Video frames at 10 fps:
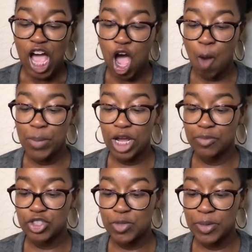Um, but
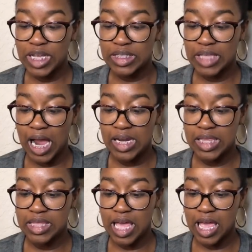I'm super
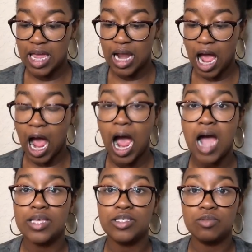excited that,
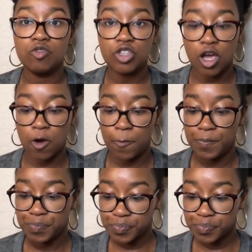you know,